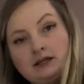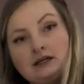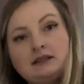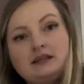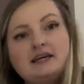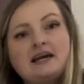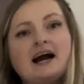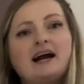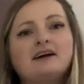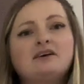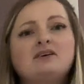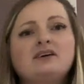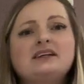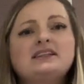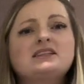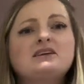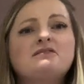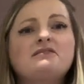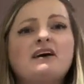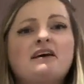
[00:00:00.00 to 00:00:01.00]
The angle
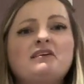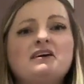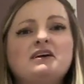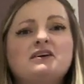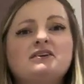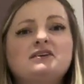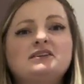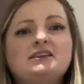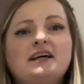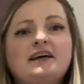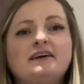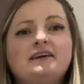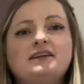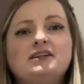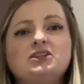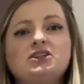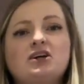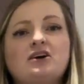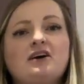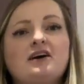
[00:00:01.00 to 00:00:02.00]
isn't very good here
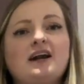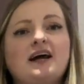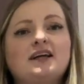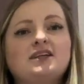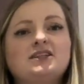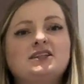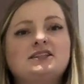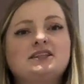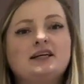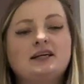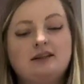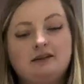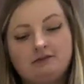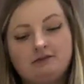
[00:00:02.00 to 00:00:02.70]
because you can't actually see the